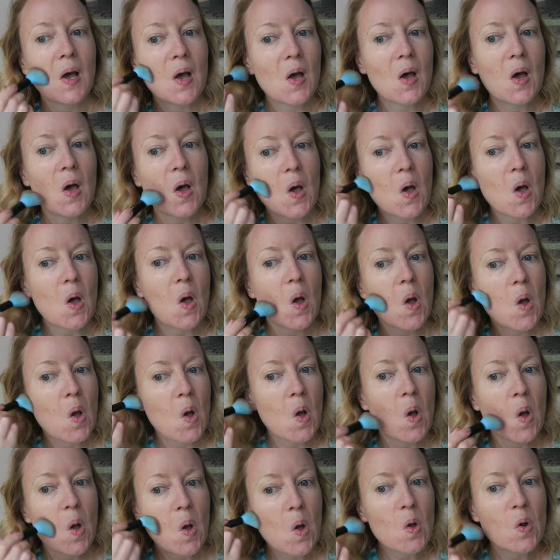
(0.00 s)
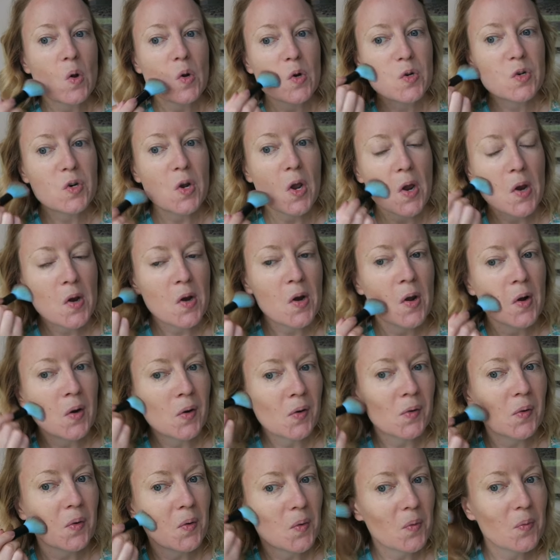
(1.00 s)
uh,
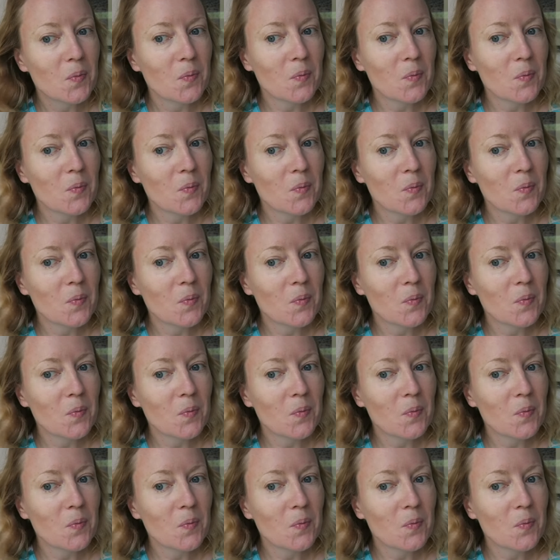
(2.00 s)
shading.